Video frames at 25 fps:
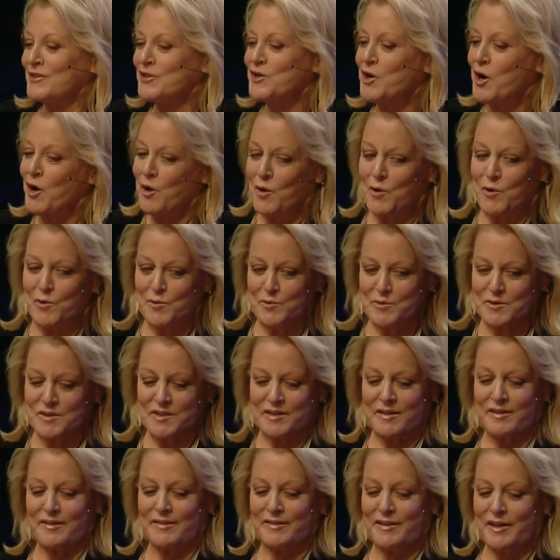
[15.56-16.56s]

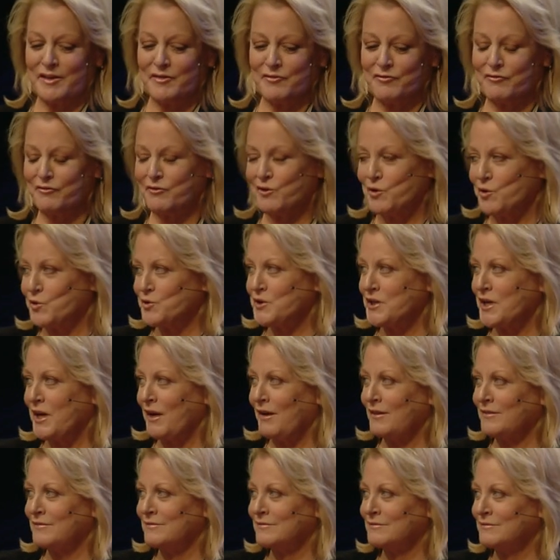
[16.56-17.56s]
knows that
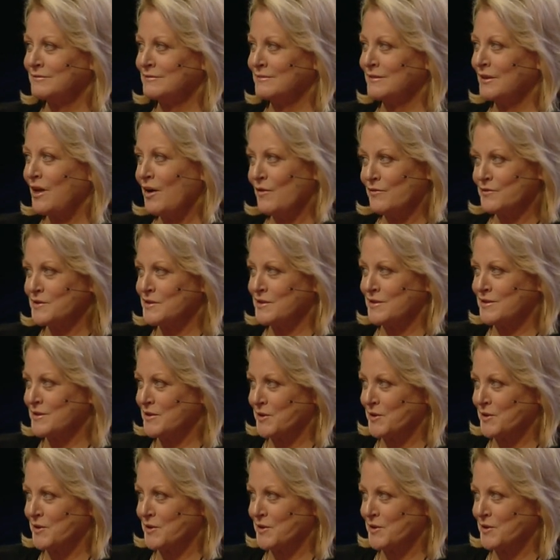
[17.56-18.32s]
Wotan loves